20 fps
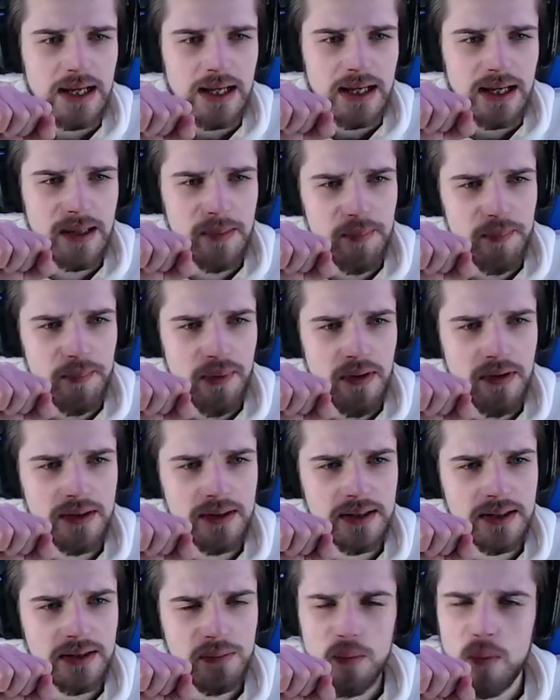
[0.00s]
It brought
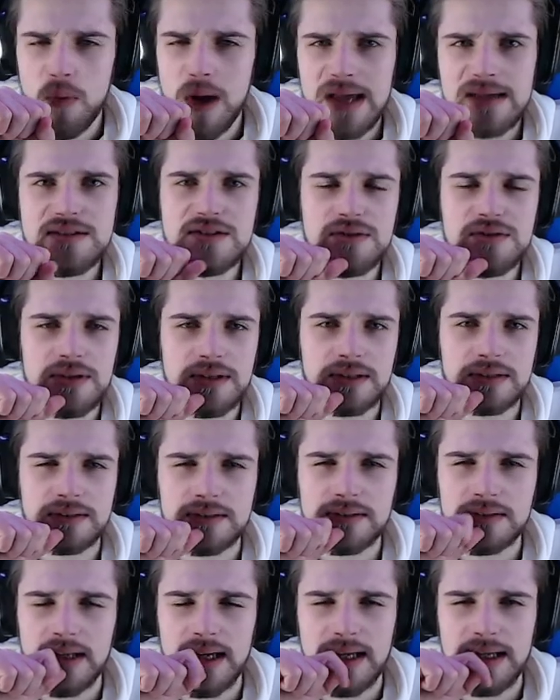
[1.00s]
in Western,
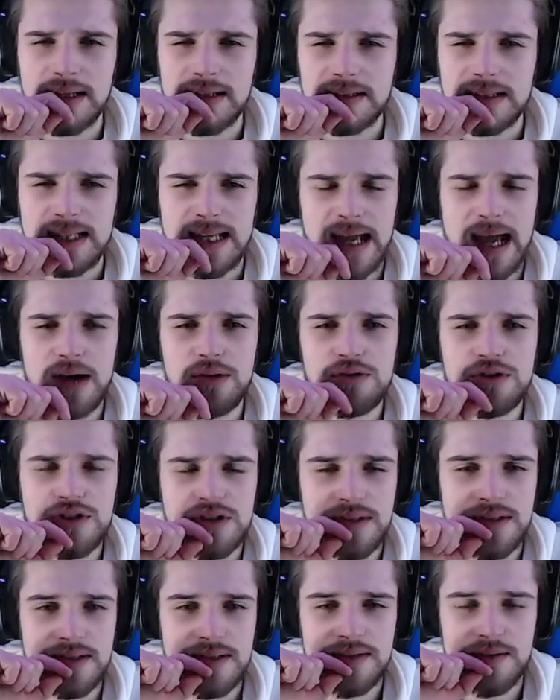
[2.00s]
like,
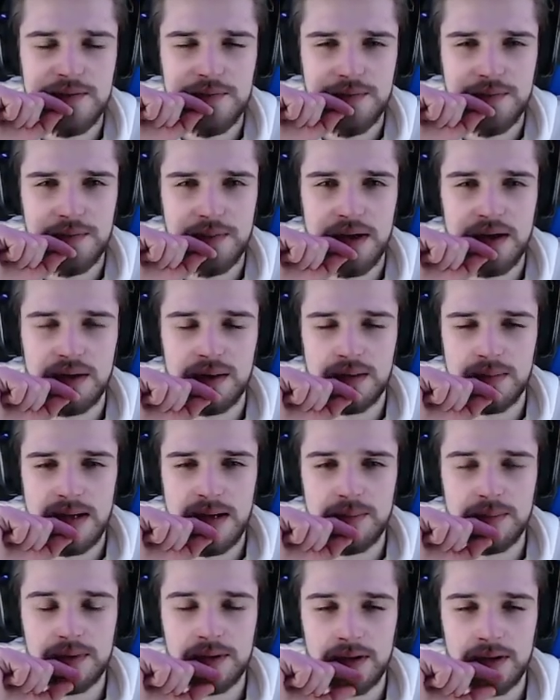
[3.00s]
couches and stuff, I
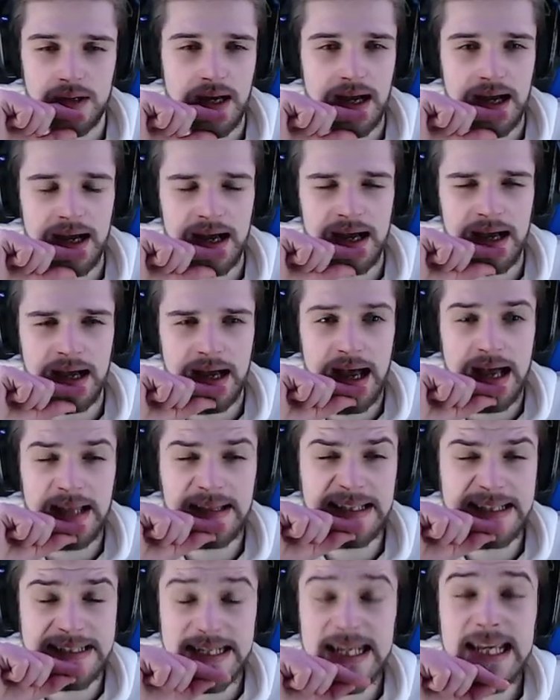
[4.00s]
remember,
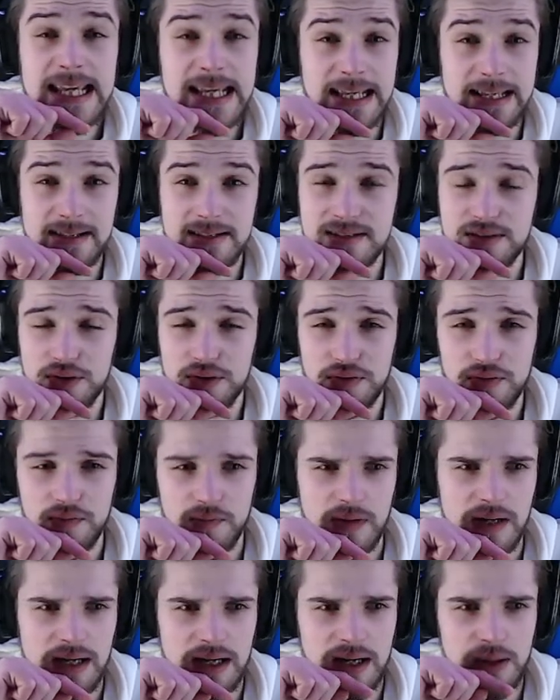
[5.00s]
and the tiki stuff,
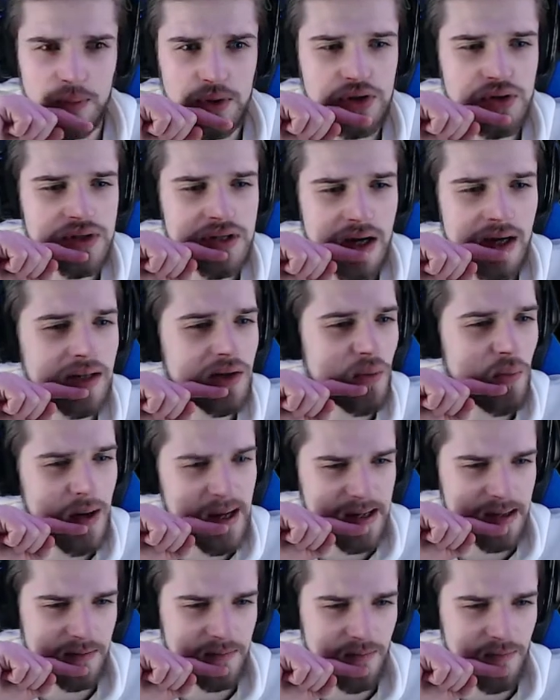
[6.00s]
which is kind of
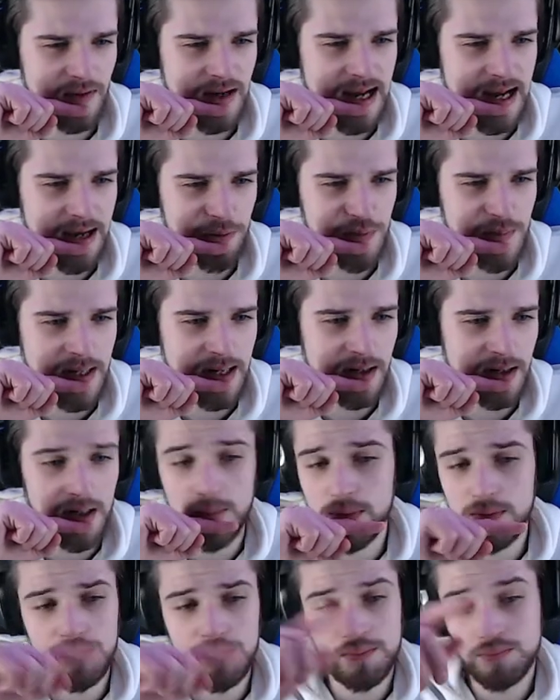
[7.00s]
weird for a house party,
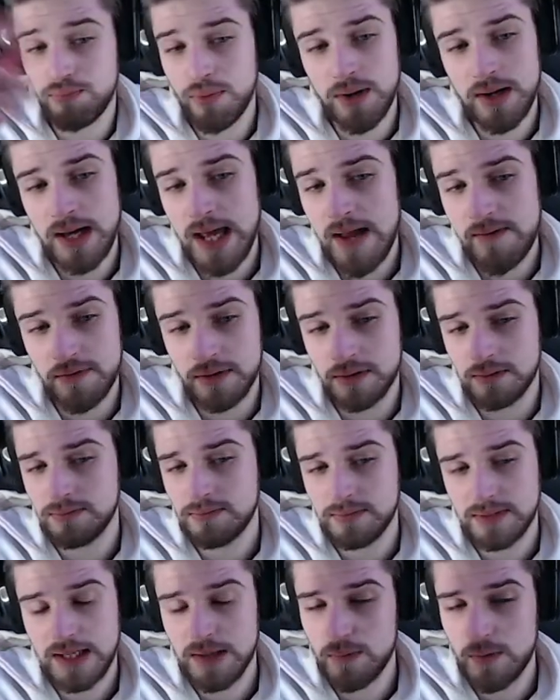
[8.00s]
but whatever,
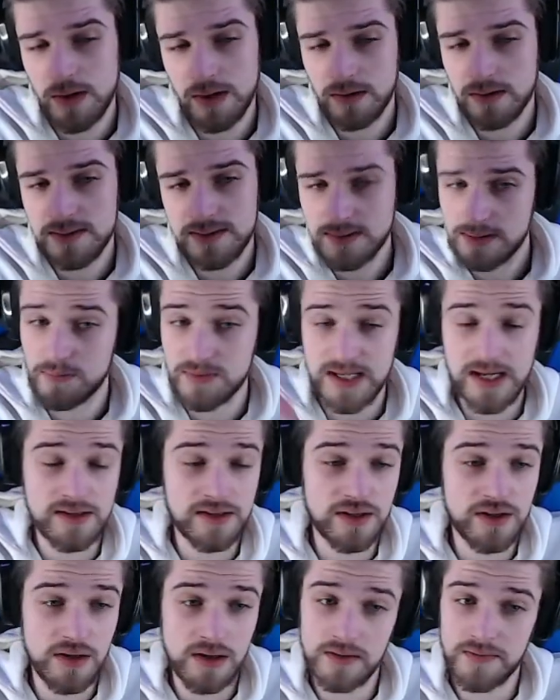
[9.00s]
it works. It was
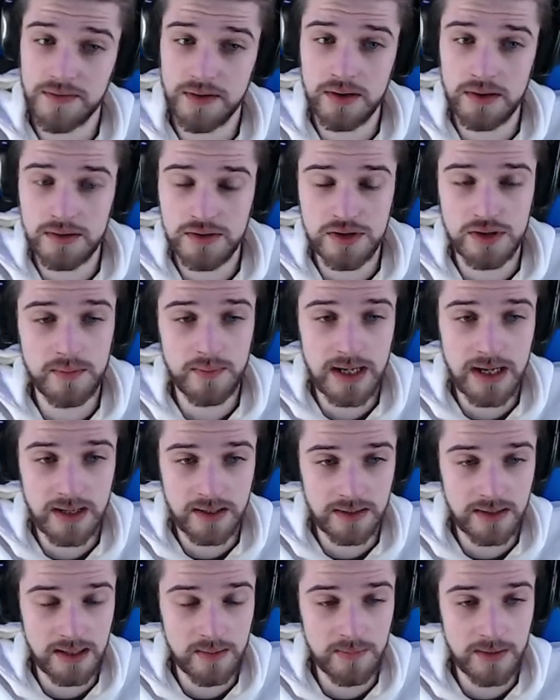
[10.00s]
actually cool furniture back
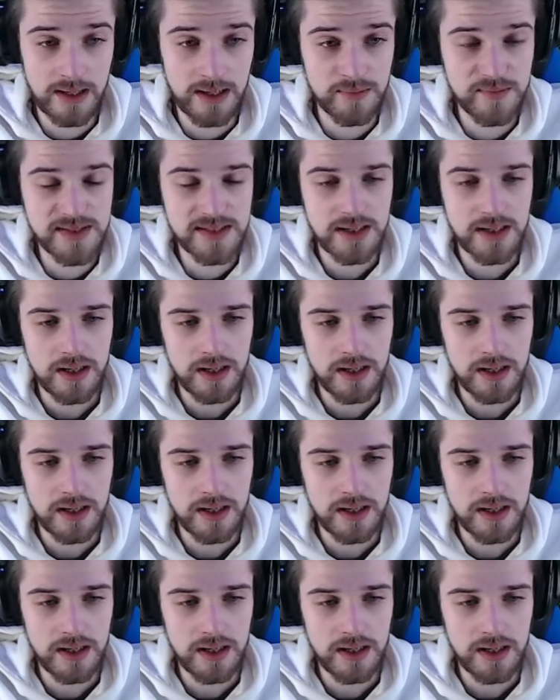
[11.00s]
in them games.